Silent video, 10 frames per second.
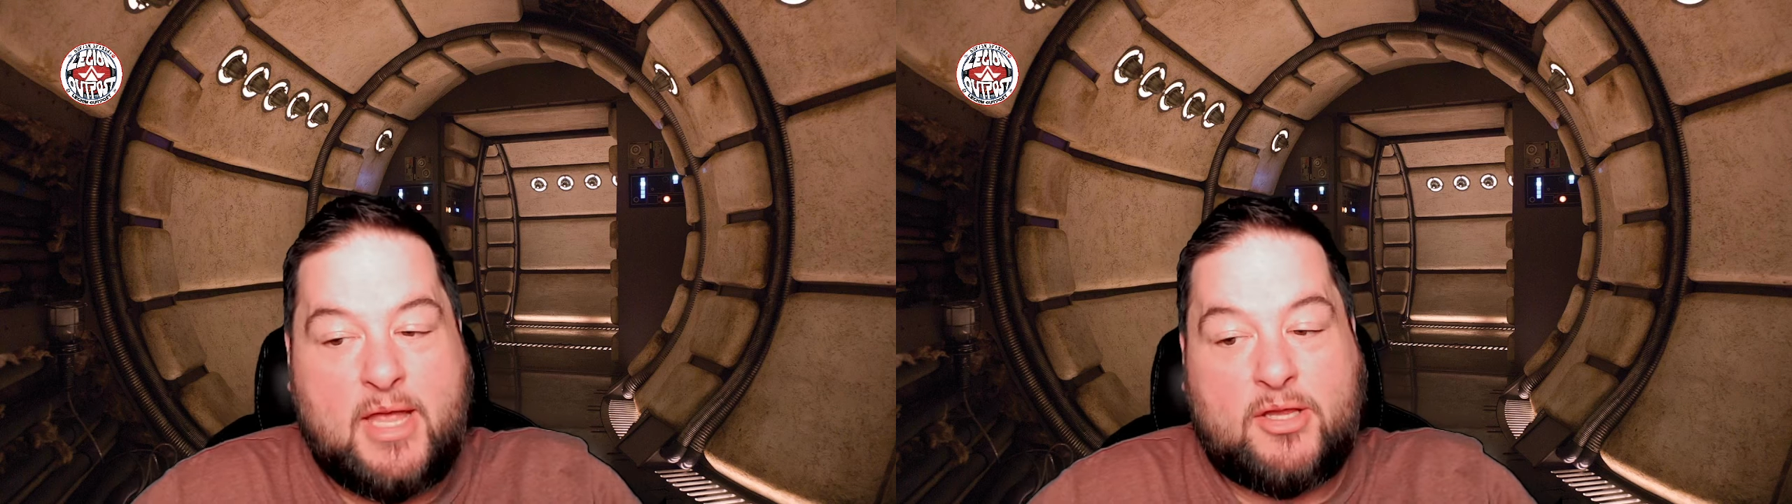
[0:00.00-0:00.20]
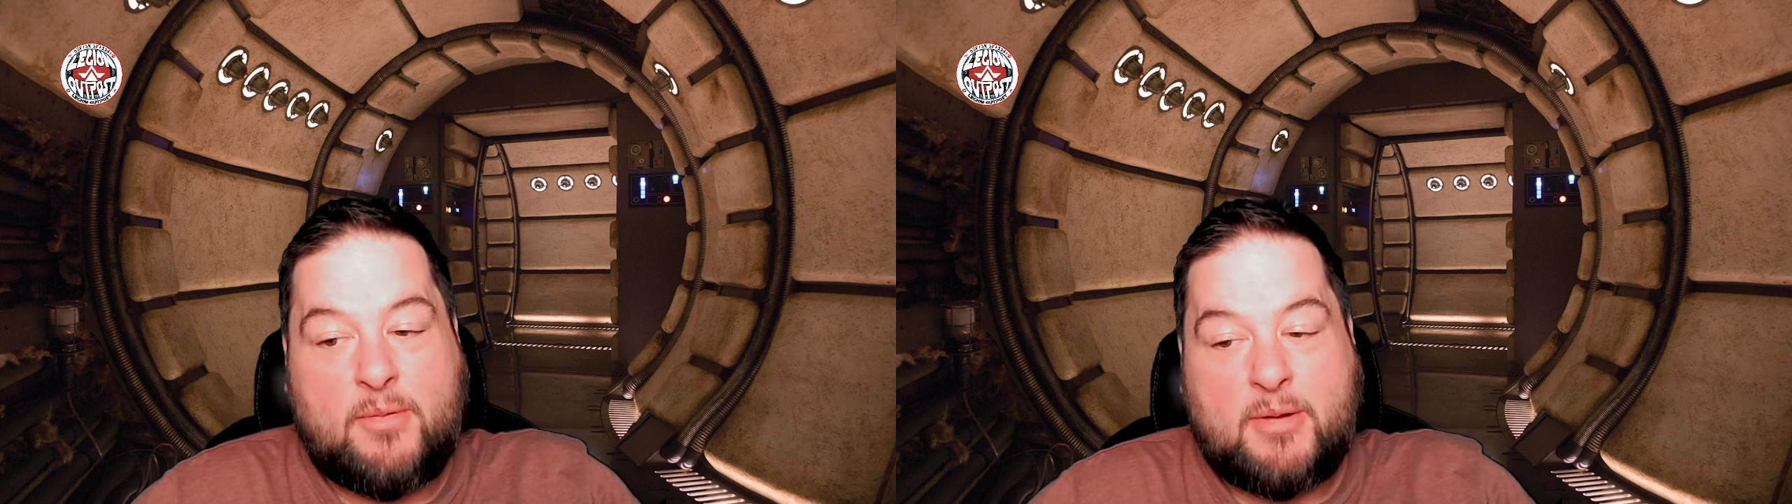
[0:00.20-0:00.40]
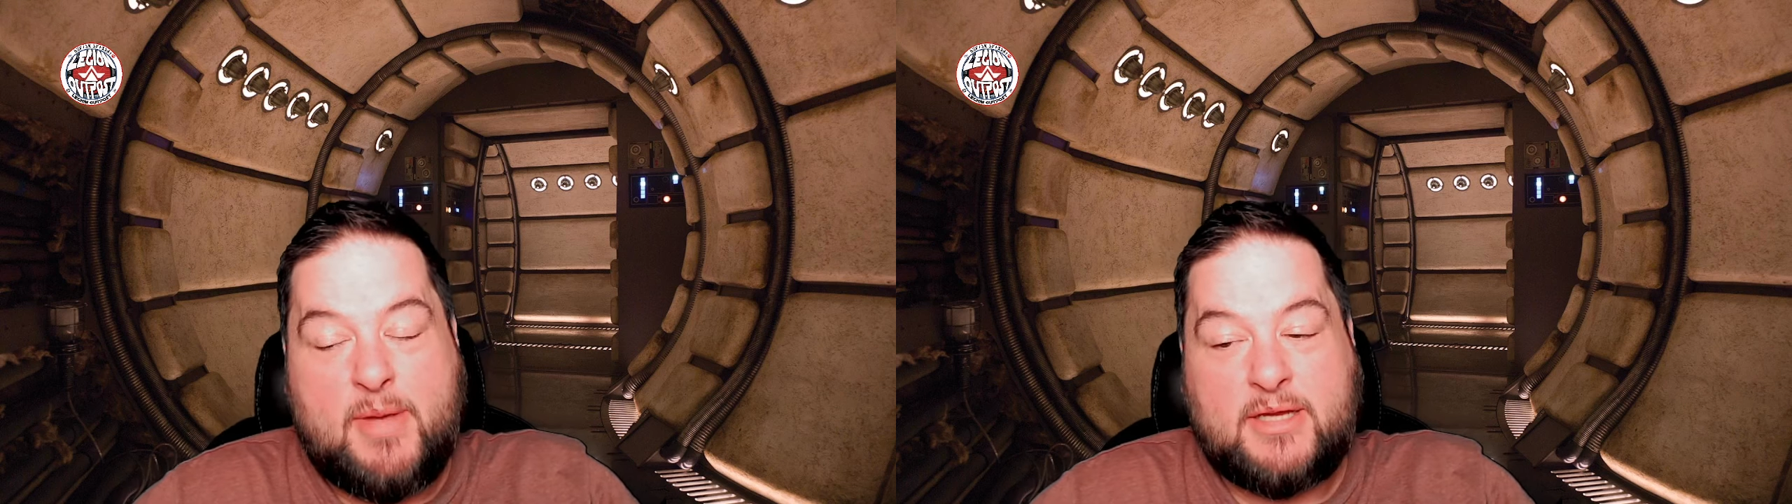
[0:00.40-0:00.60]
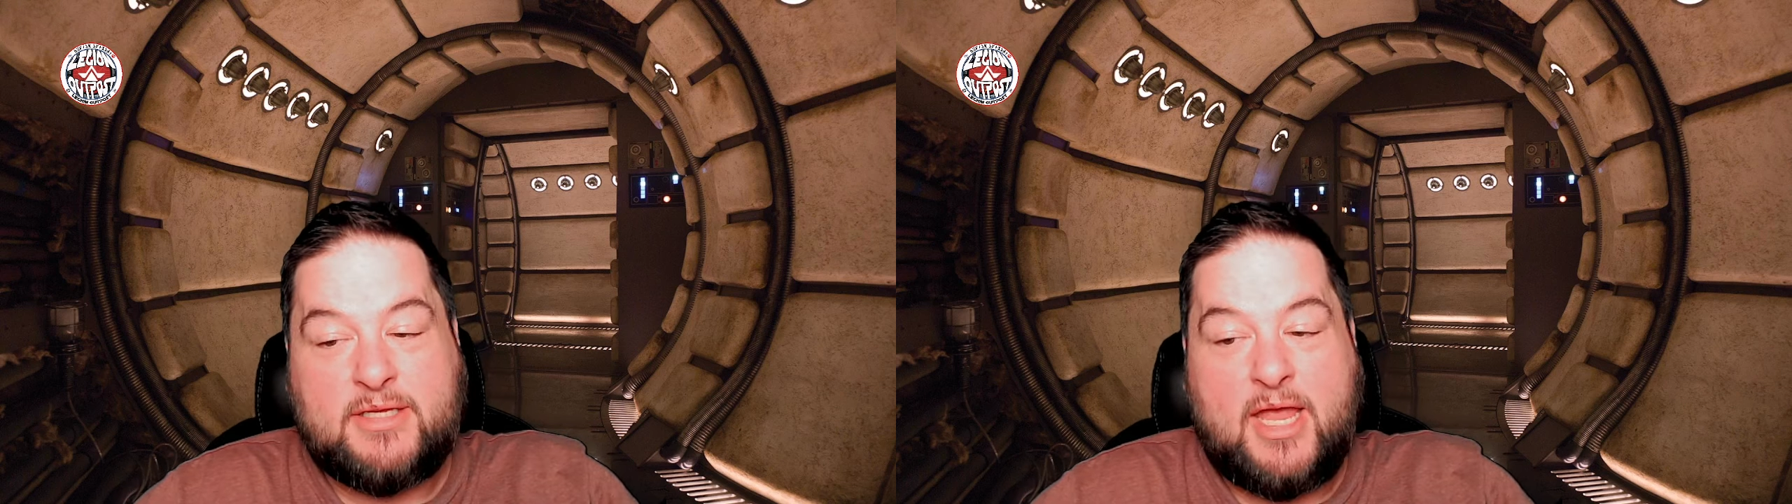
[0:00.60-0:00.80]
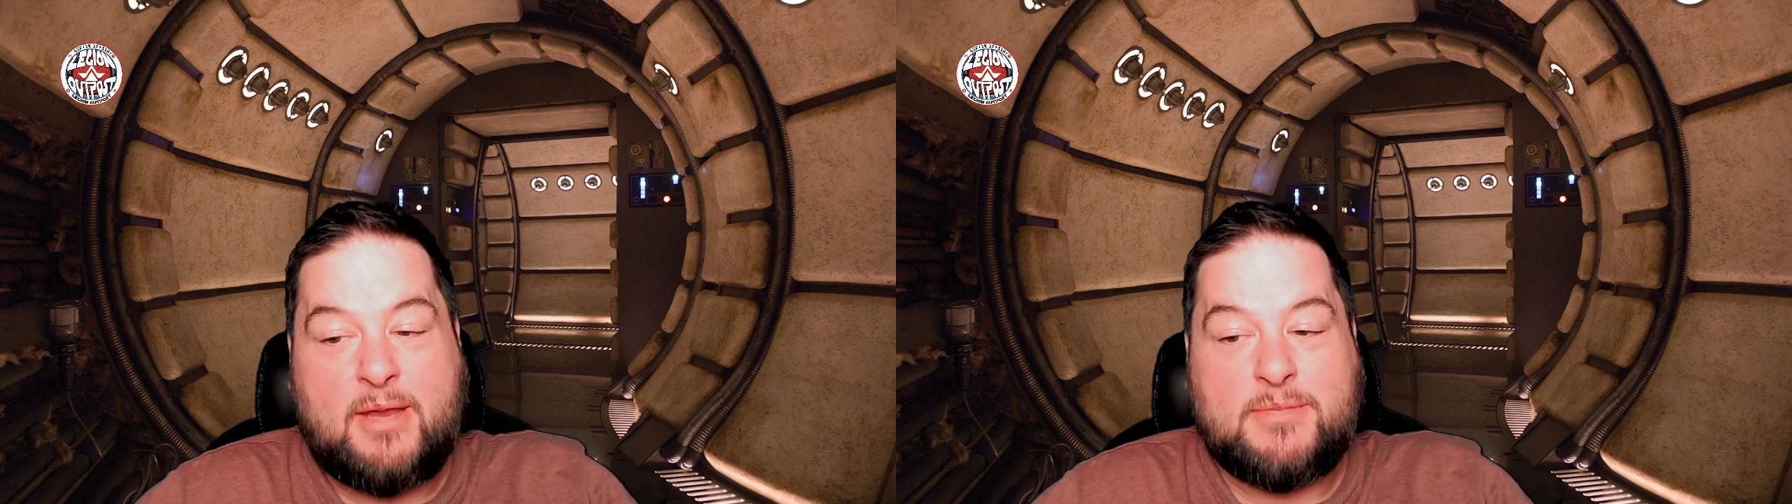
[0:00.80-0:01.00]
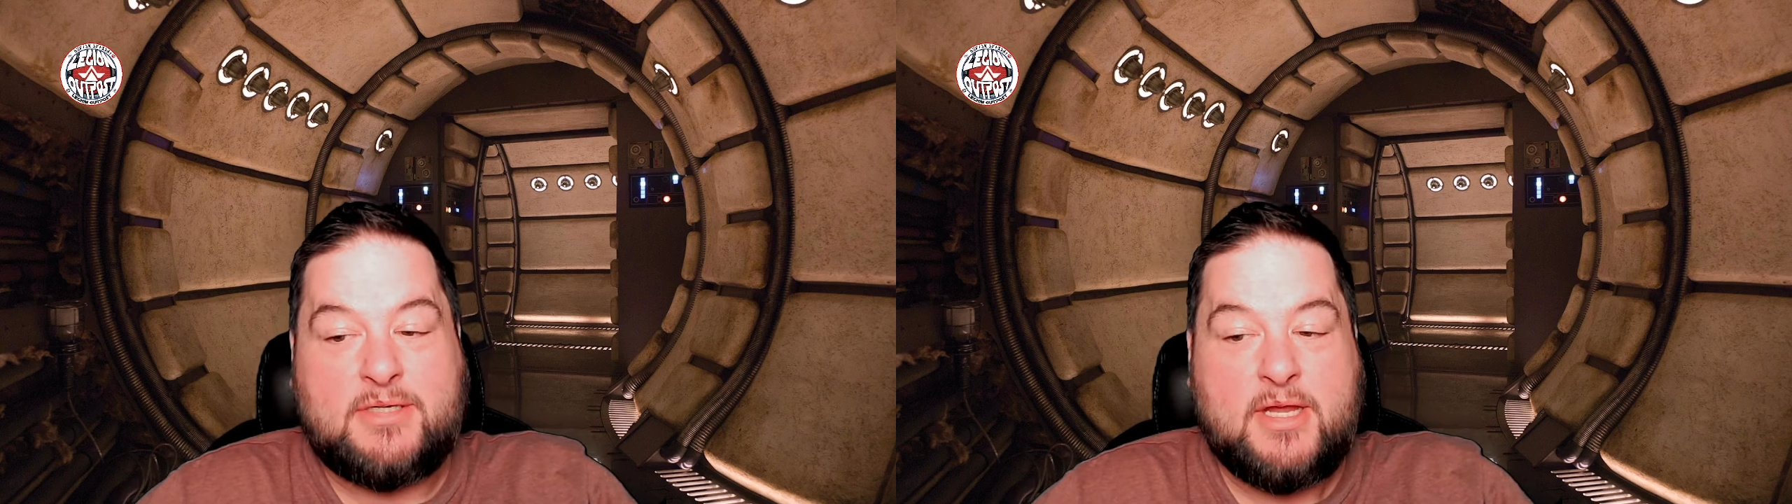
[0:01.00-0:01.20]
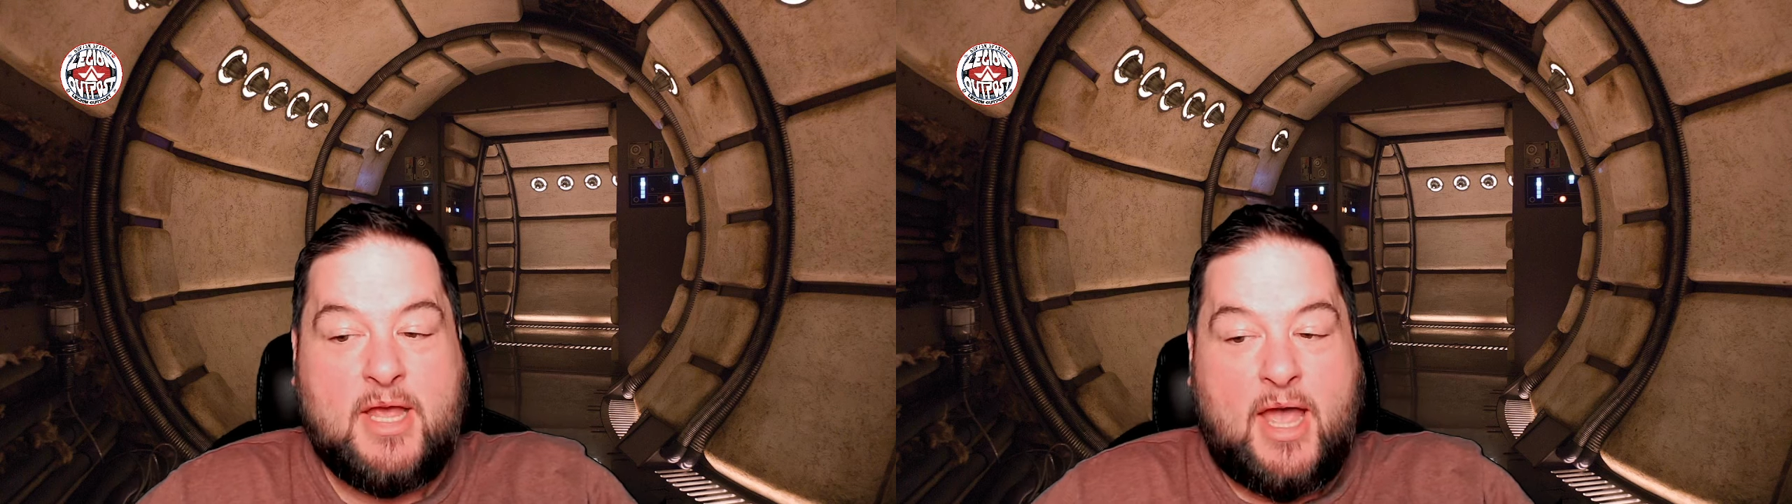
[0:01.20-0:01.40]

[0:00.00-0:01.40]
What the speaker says: Atomic Mass Games